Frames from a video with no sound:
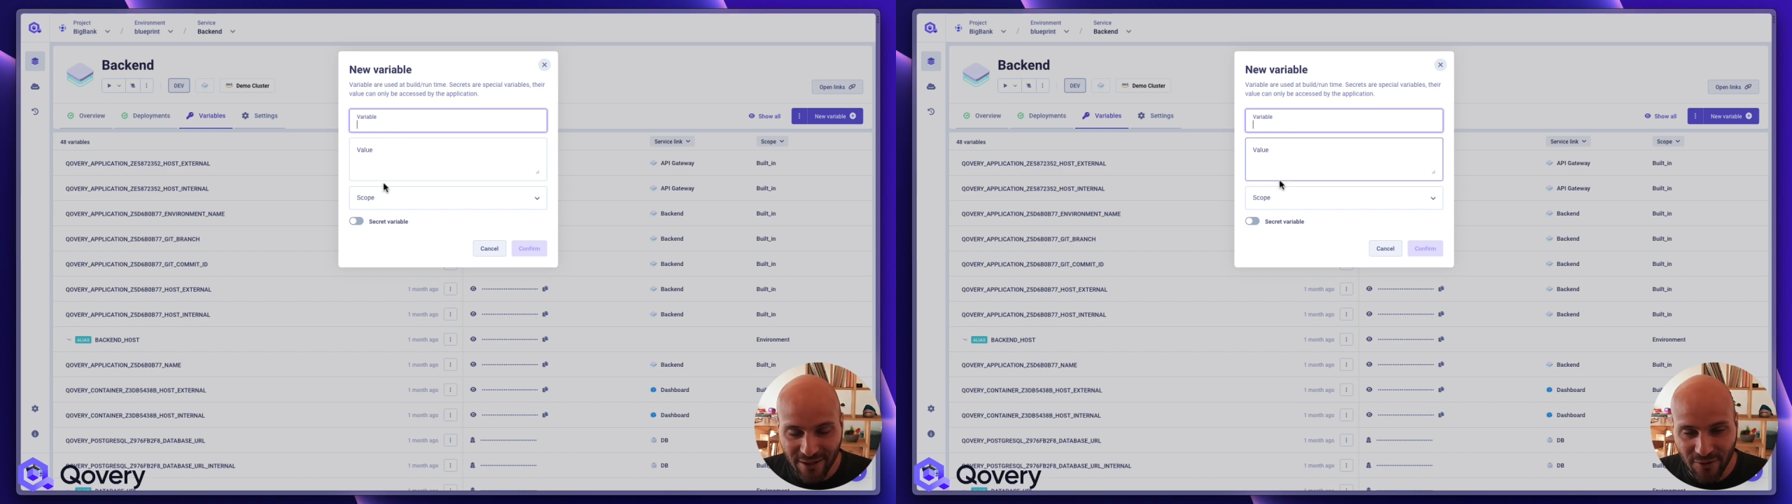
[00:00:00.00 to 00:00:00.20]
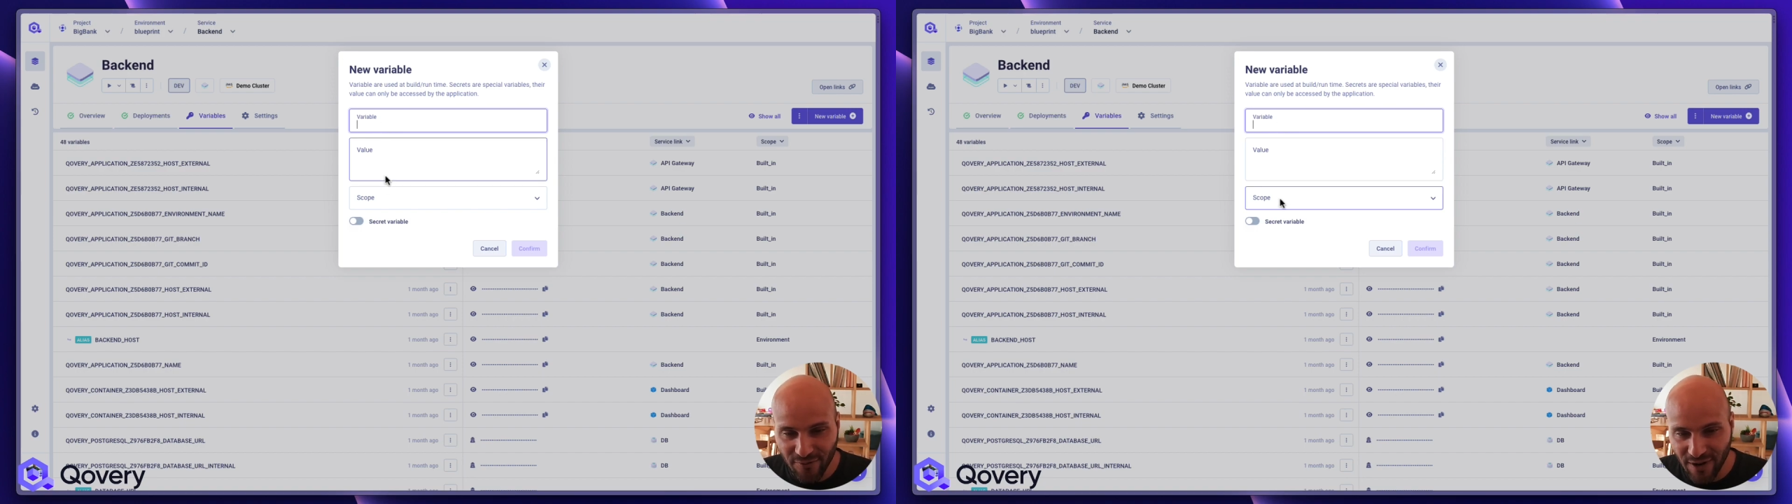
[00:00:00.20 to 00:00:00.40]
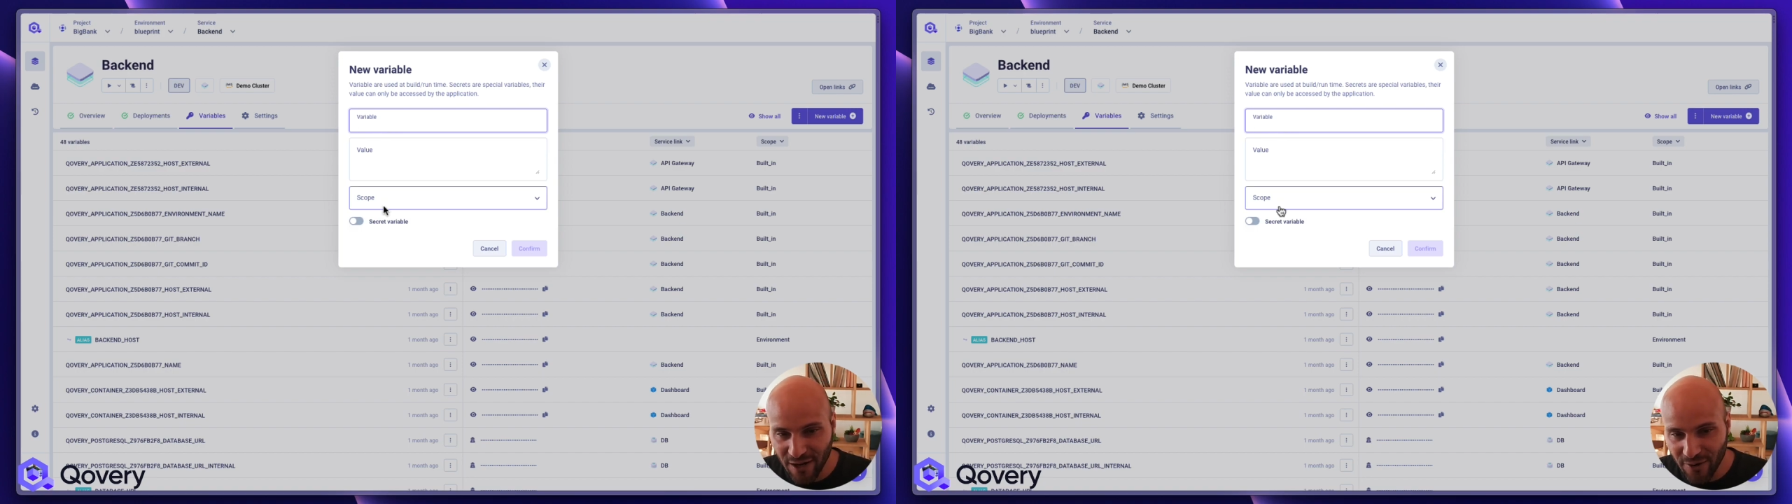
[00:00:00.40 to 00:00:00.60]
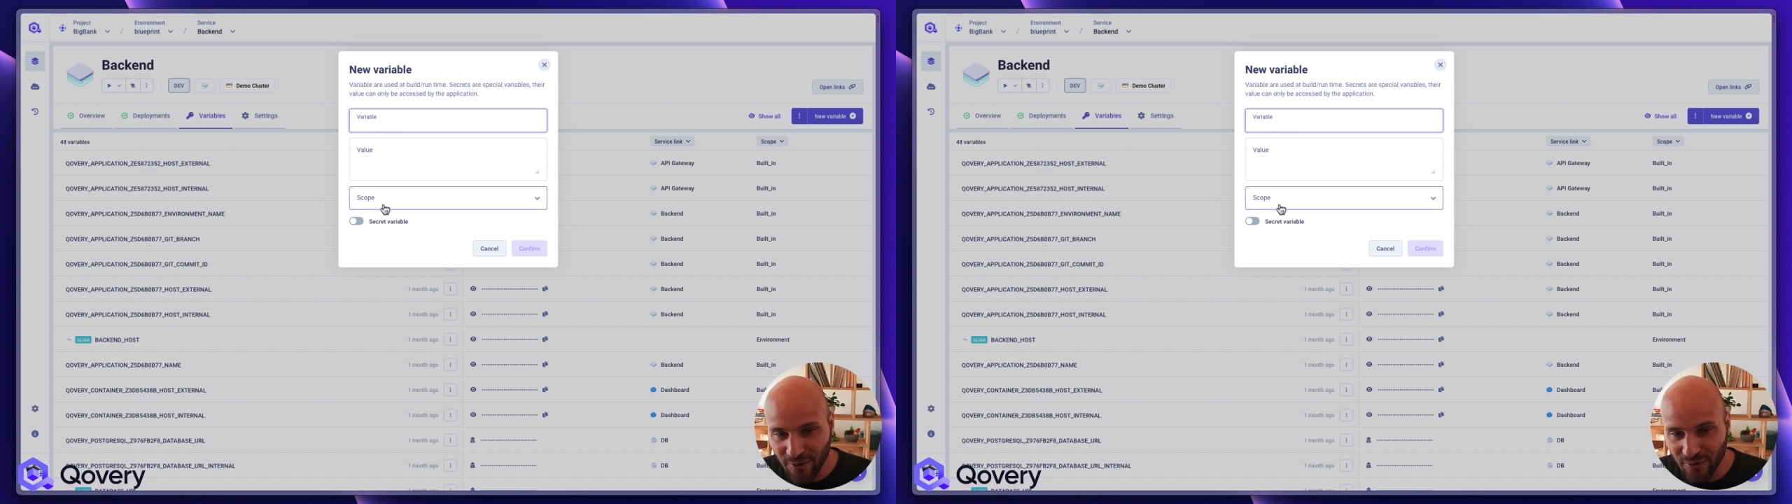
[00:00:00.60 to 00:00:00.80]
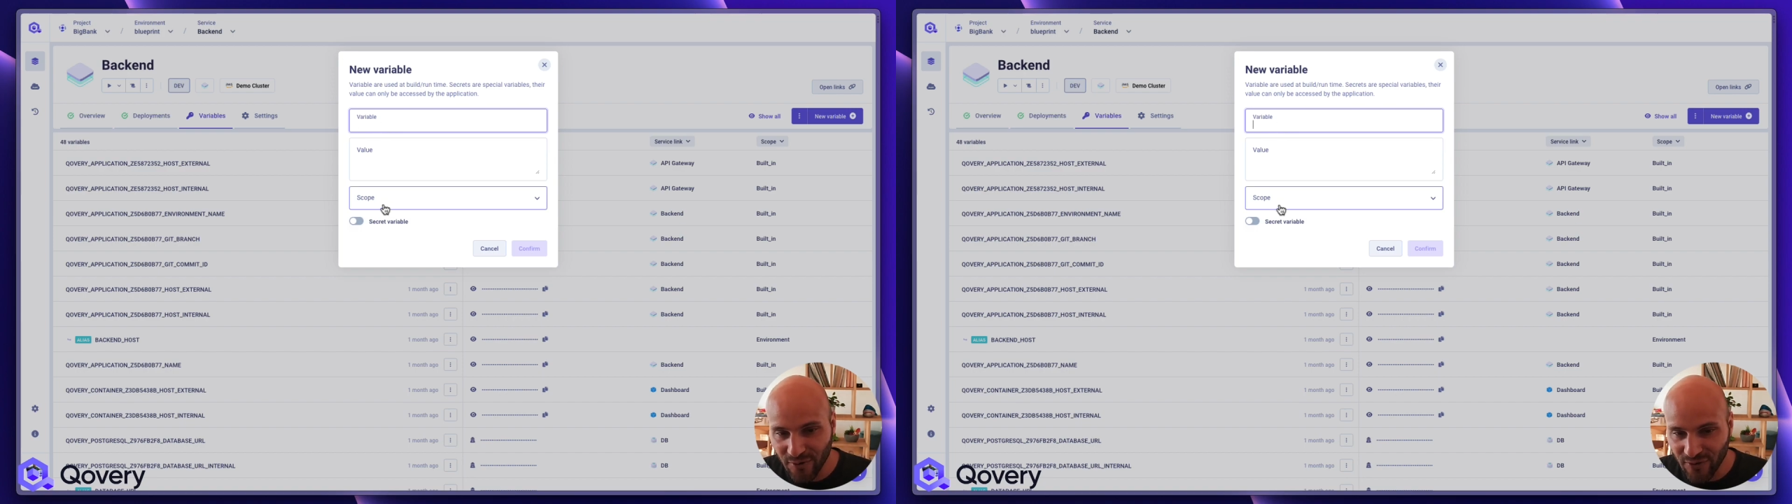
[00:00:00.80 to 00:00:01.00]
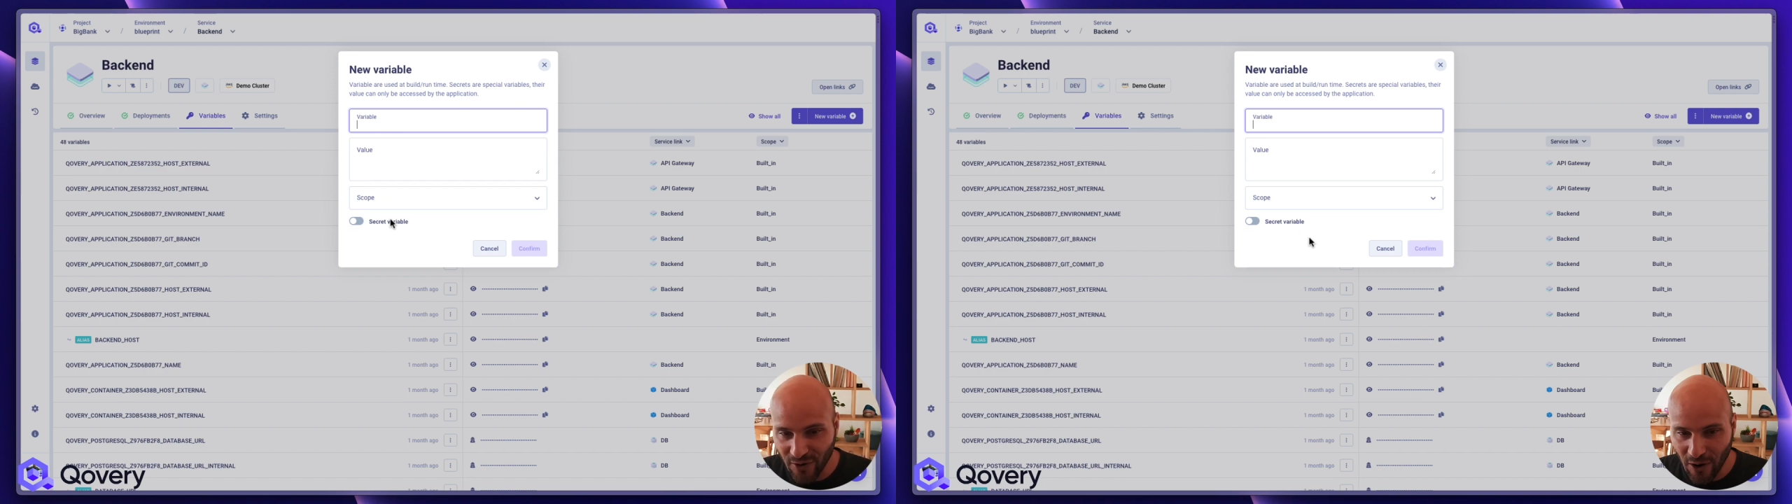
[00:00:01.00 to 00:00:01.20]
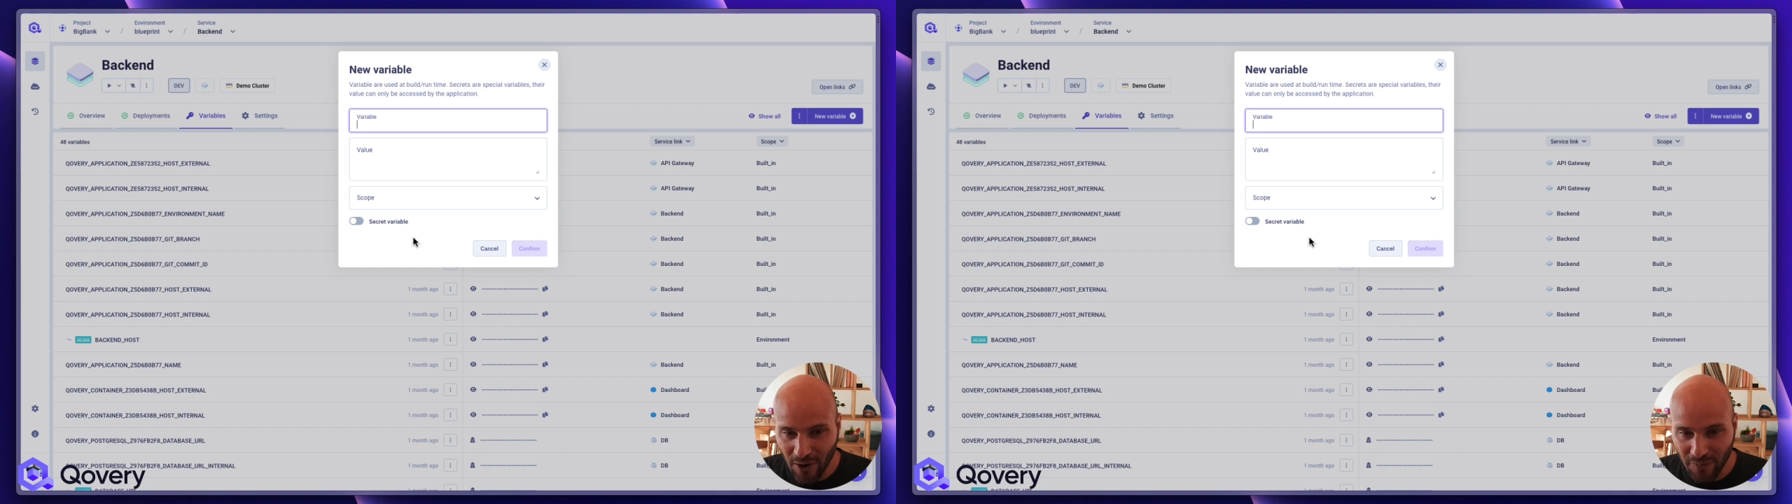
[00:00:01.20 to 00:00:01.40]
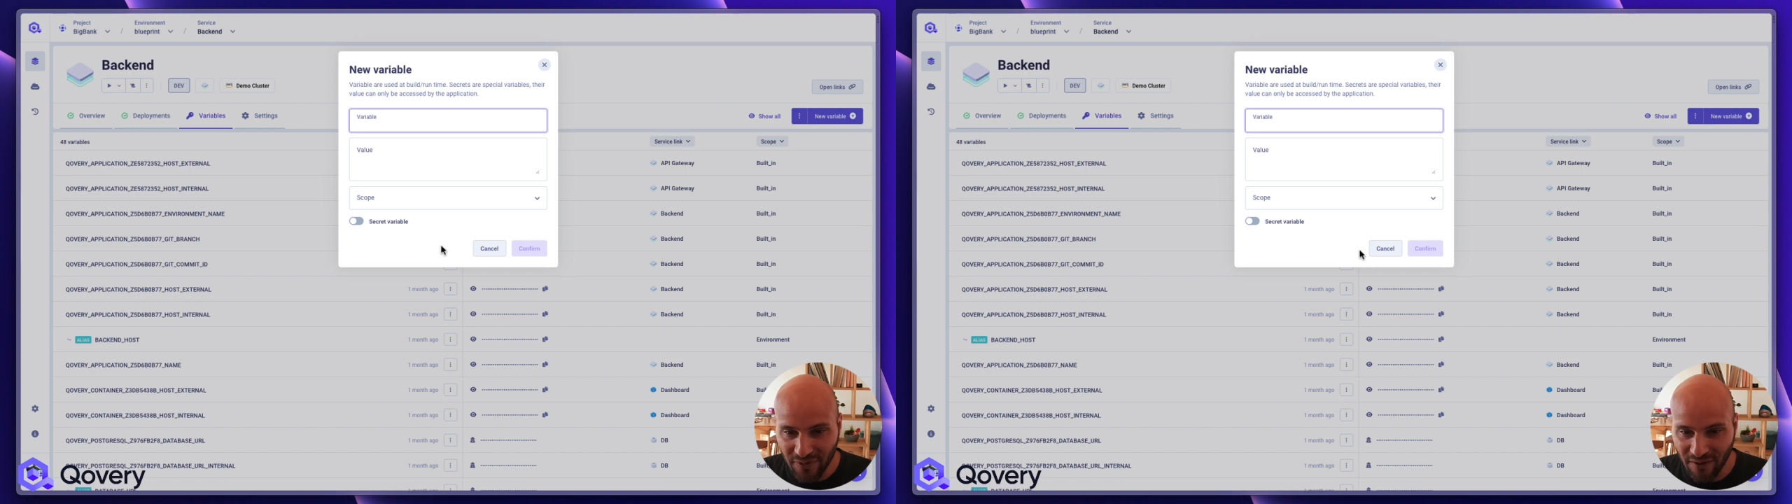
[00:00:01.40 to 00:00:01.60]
the value, the scope,